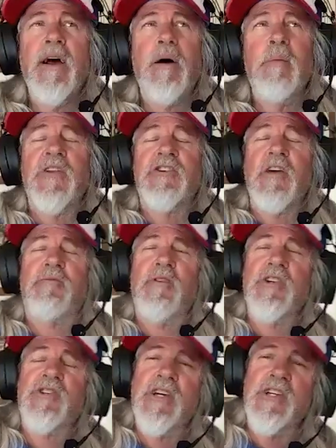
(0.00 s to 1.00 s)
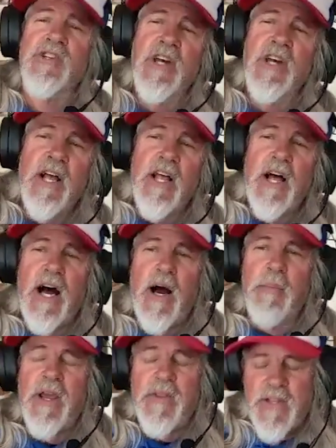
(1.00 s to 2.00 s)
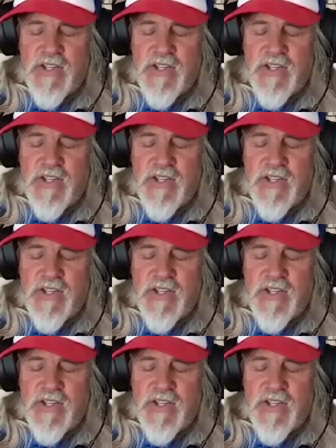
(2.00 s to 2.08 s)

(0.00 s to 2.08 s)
But the difference is in the